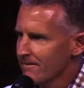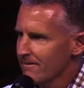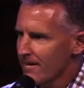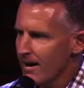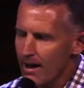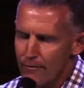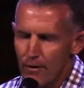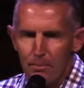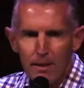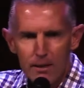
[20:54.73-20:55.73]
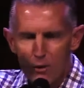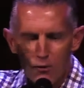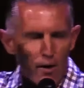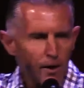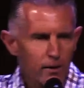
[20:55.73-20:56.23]
I love how Peter's
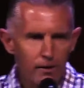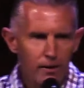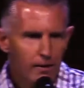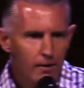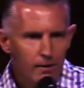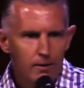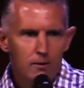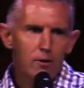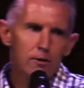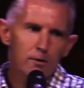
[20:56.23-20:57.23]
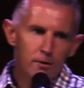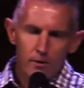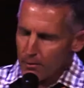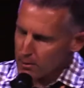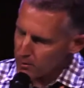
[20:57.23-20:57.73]
faith, it's not,
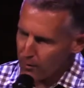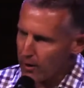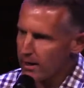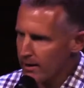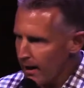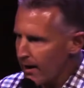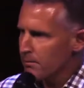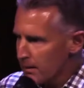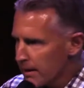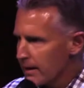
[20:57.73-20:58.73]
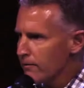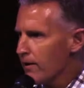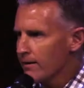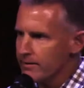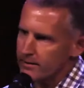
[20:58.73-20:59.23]
he was a very young believer
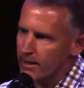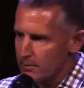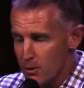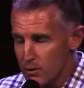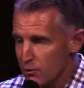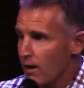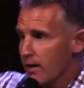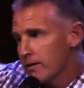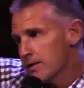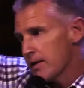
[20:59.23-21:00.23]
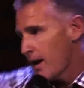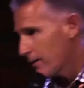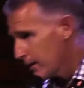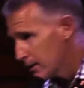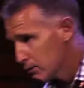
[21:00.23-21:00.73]
at the time, so his faith is here, and
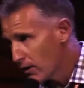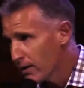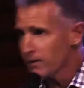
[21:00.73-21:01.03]
then his faith